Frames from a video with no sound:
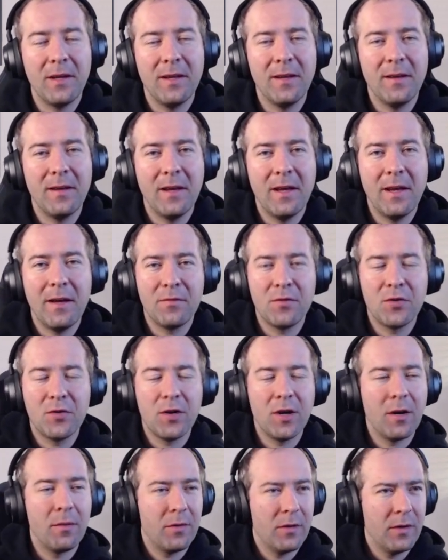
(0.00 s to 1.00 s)
in F#,
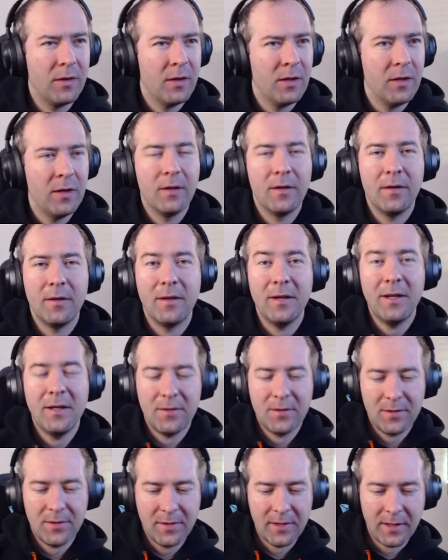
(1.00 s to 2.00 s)
day
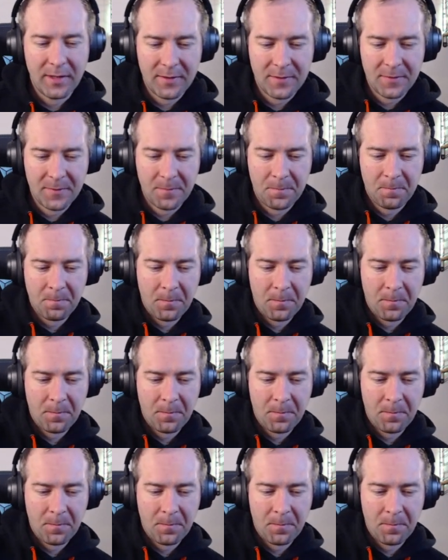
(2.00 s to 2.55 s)
6.